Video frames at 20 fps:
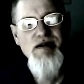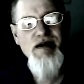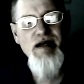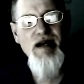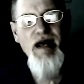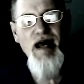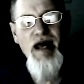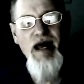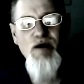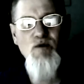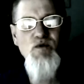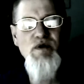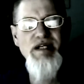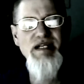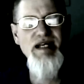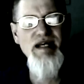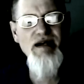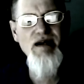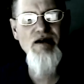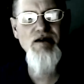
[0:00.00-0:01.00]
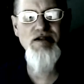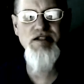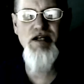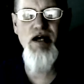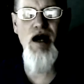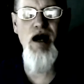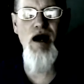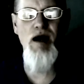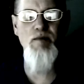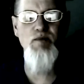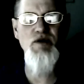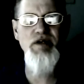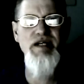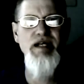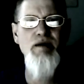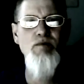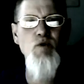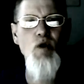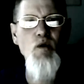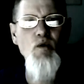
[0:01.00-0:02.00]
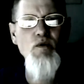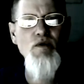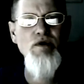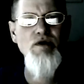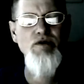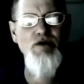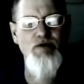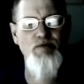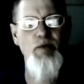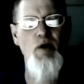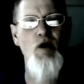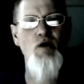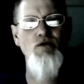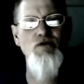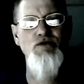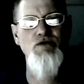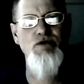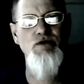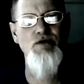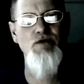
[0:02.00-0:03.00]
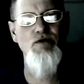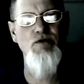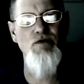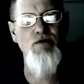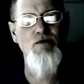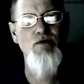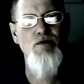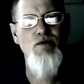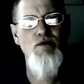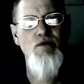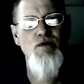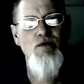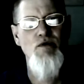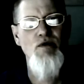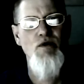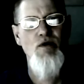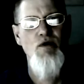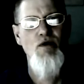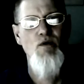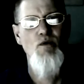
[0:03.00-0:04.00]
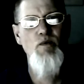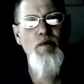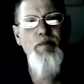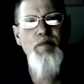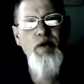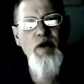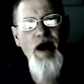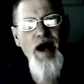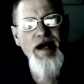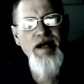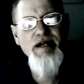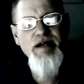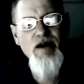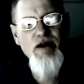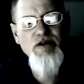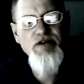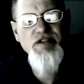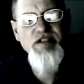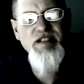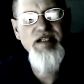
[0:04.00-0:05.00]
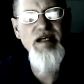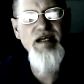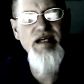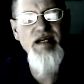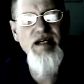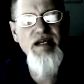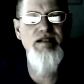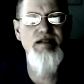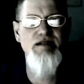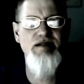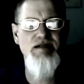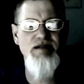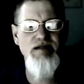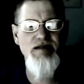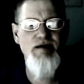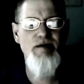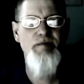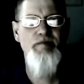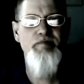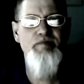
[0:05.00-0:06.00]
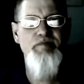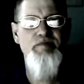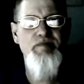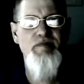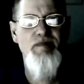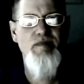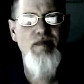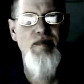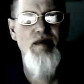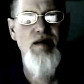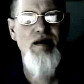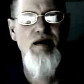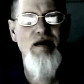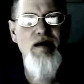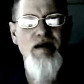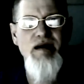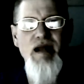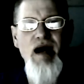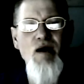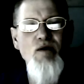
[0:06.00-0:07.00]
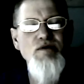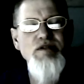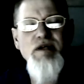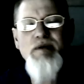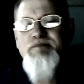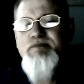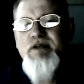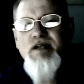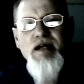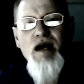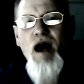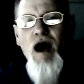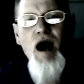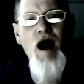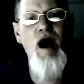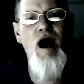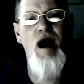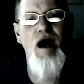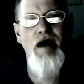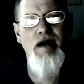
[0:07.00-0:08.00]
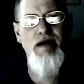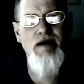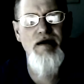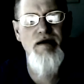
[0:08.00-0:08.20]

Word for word: that, hey, we did our job. We did what we were supposed to. We planted our seeds. Now it's up to God.